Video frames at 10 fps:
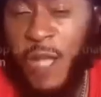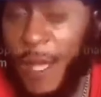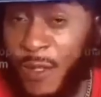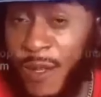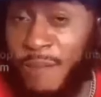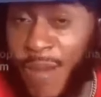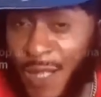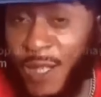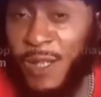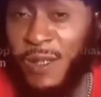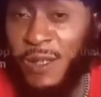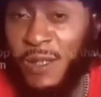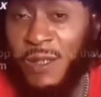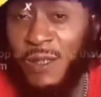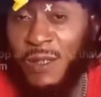Can you
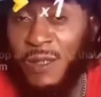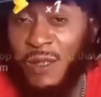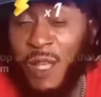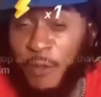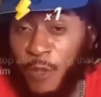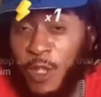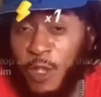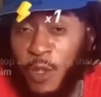imagine if you